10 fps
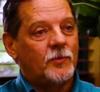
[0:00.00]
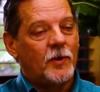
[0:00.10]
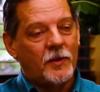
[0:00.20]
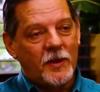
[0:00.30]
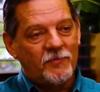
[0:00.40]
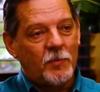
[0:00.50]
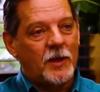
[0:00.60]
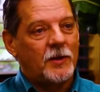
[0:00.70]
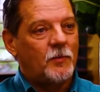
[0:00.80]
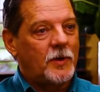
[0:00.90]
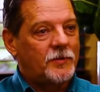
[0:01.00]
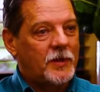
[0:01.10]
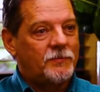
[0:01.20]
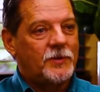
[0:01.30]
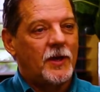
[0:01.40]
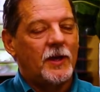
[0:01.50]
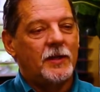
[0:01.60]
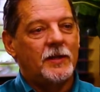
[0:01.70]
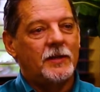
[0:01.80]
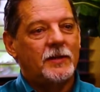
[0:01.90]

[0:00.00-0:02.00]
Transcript: where they've been and what they've done.